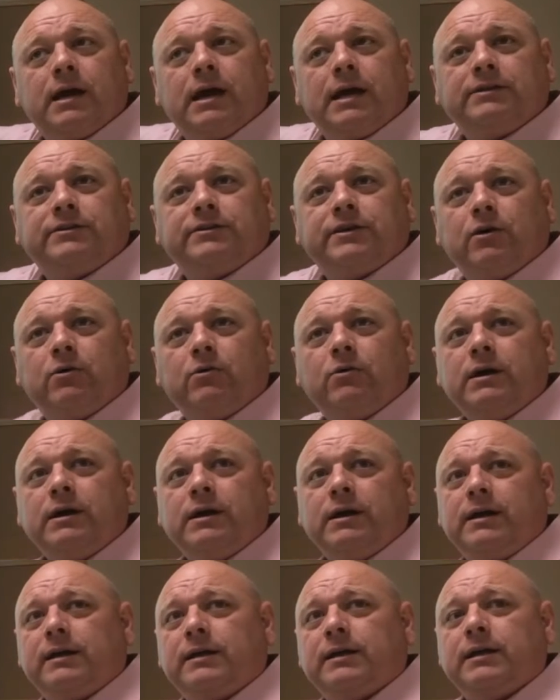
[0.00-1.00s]
And so,
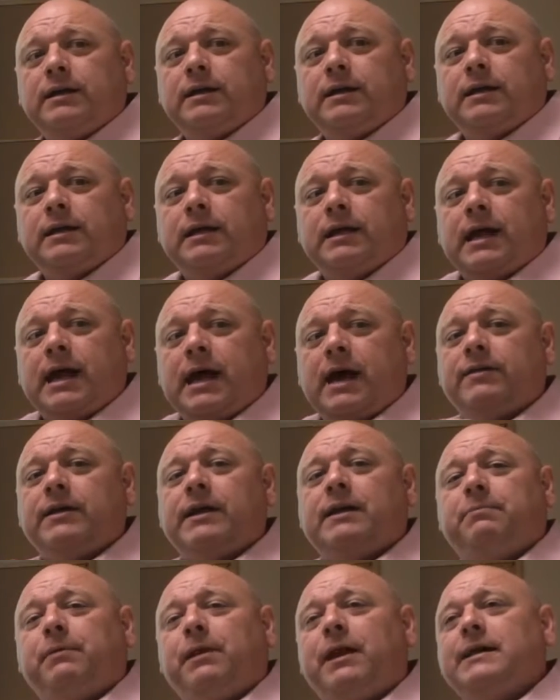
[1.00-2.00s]
how
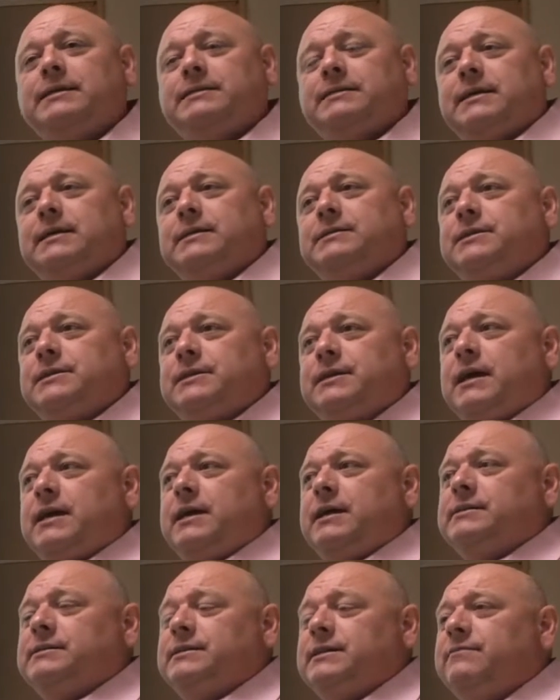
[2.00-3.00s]
that applies to us
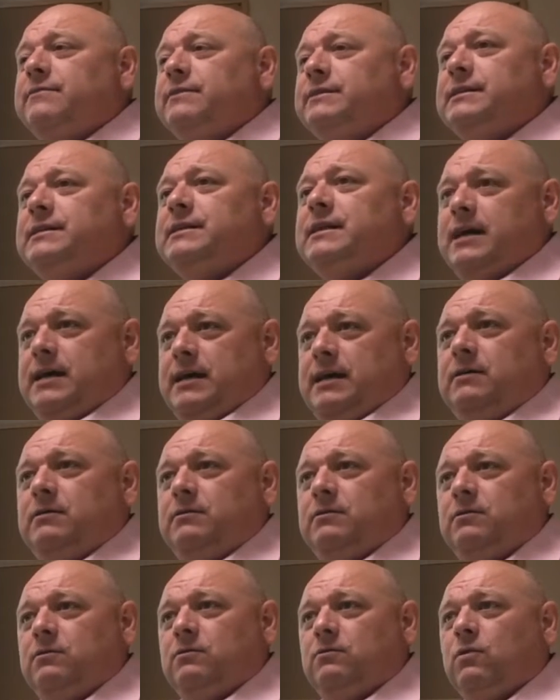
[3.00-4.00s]
today is even today,
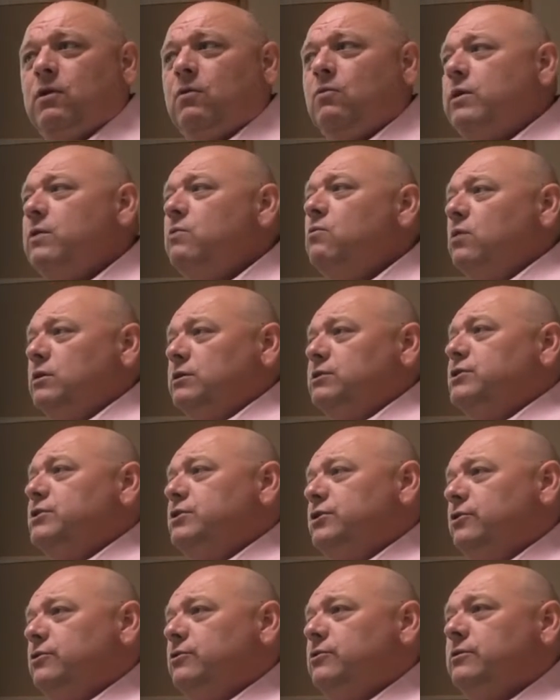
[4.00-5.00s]
what we want to
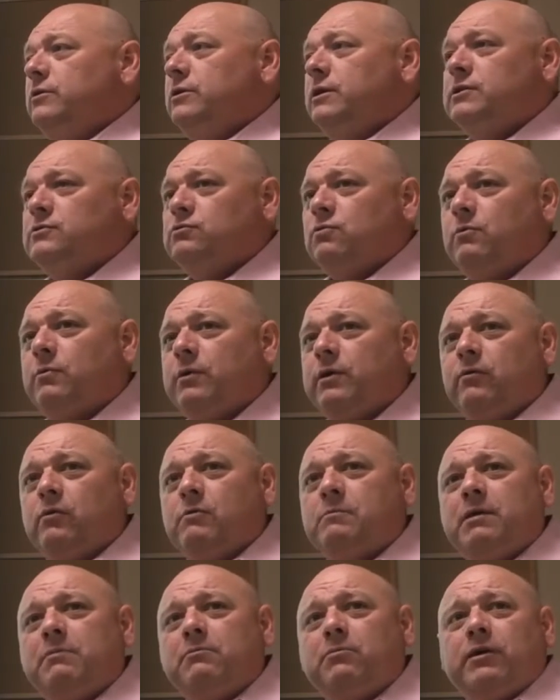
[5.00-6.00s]
do is when we're
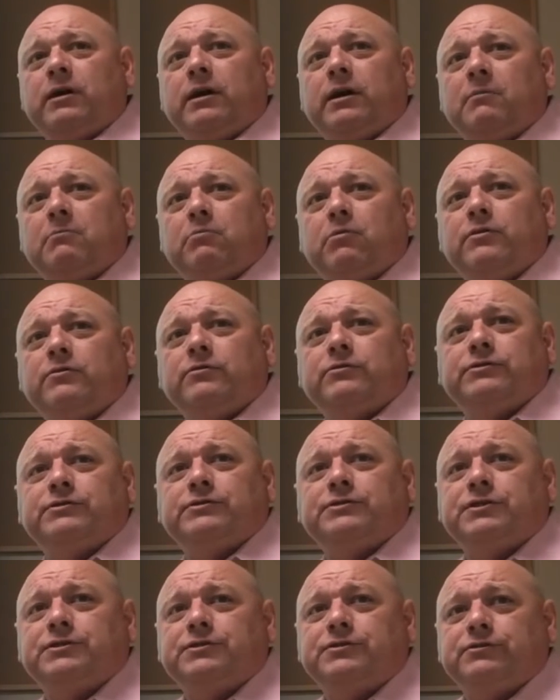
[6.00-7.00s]
remembering our brothers
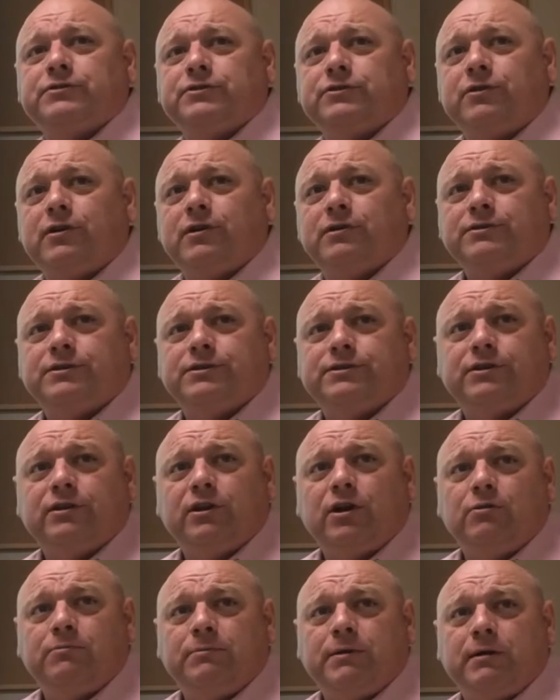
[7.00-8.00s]
and sisters across this
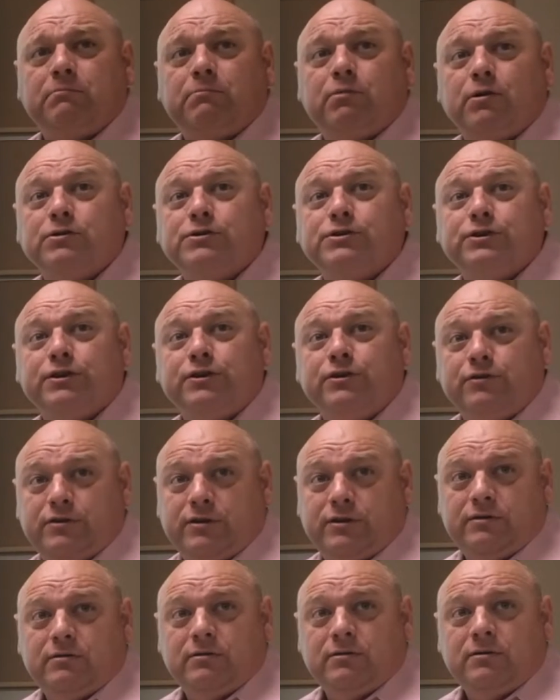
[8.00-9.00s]
globe that are
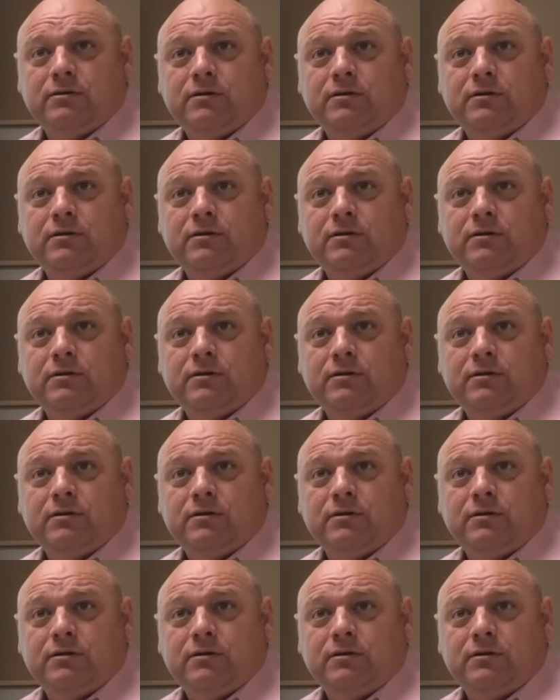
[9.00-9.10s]
persecuted,